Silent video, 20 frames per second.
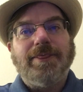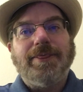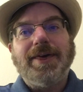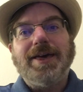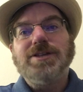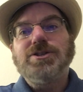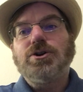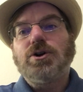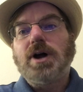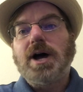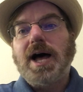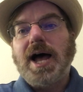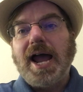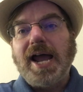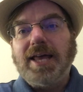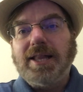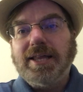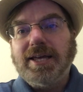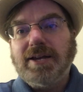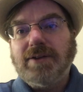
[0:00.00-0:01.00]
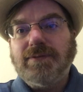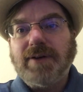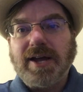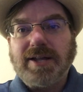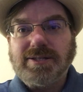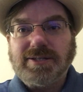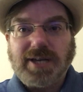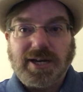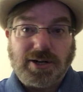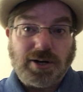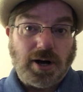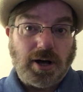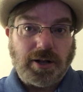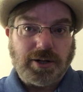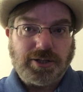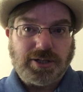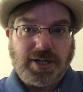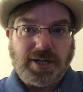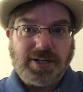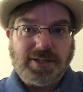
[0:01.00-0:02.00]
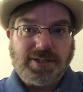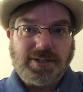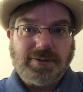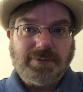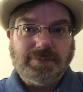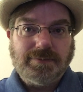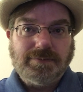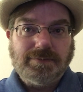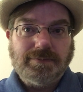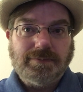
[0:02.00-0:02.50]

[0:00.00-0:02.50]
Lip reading: These are highly advanced technologies.